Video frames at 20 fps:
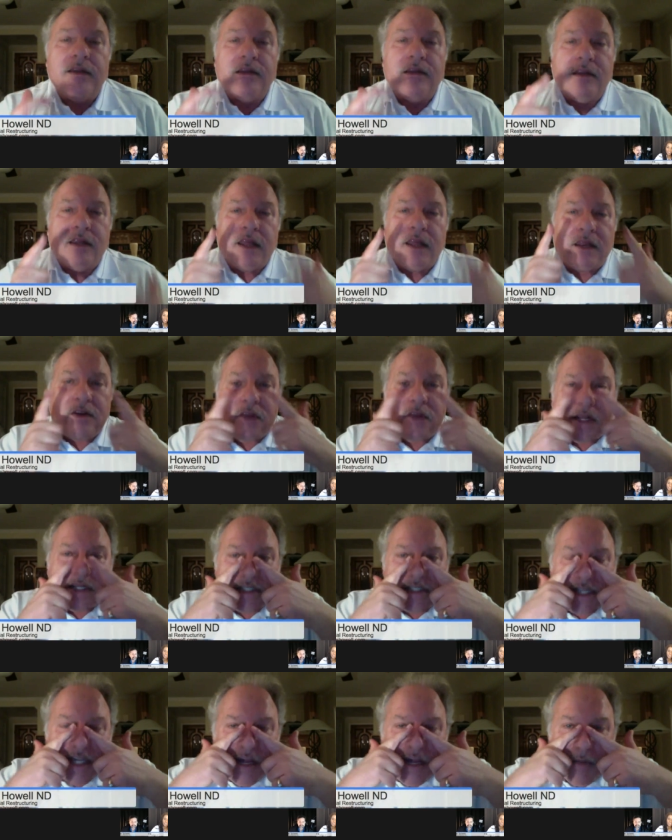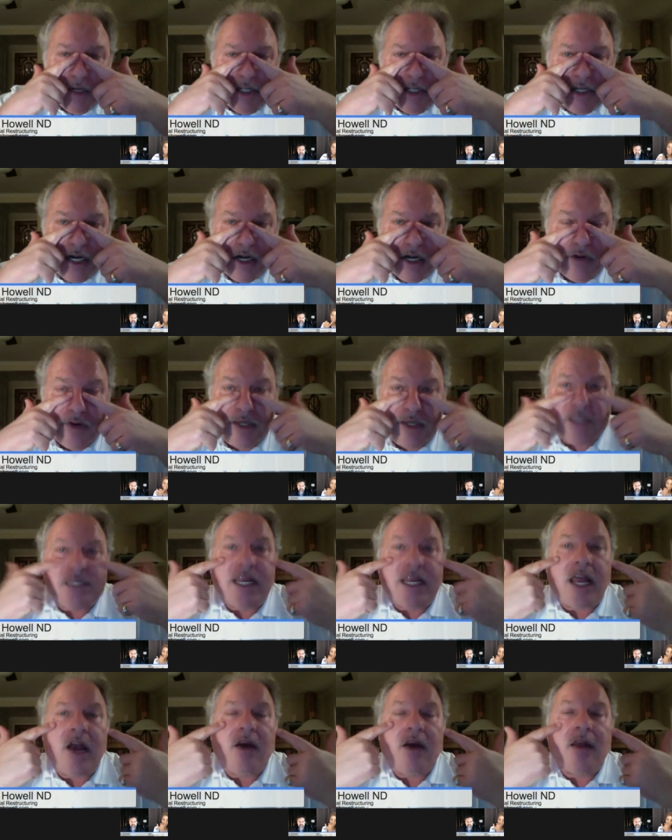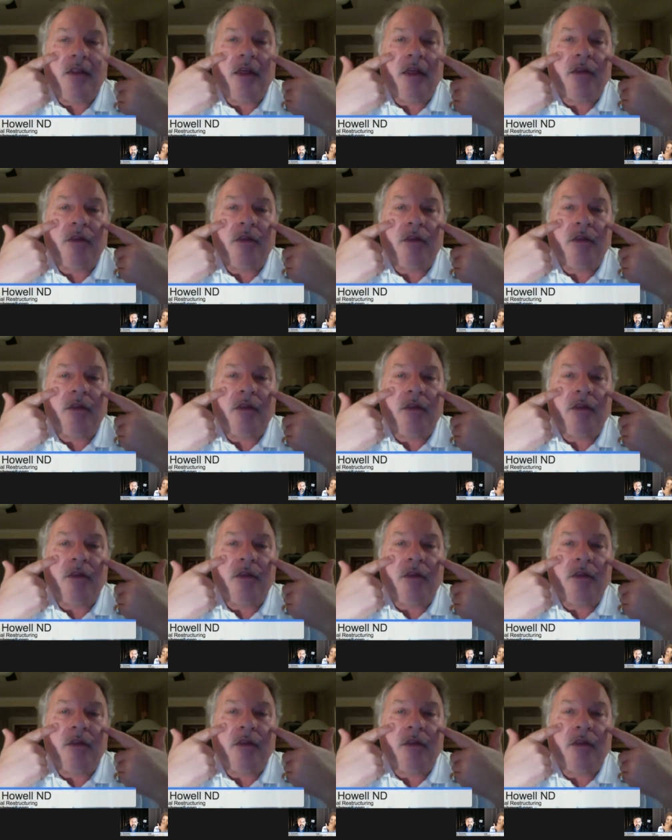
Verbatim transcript: And you can see how much narrower it is now. And then